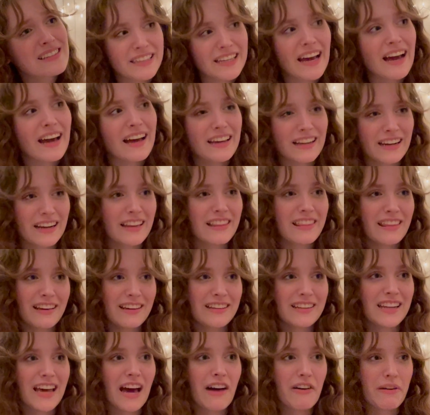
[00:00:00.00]
Yeah, and I think
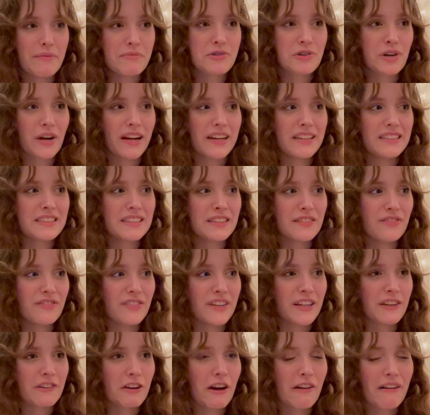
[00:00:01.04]
now I'm trying to
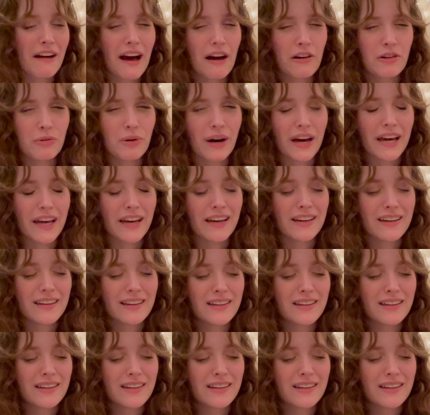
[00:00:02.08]
figure out how do I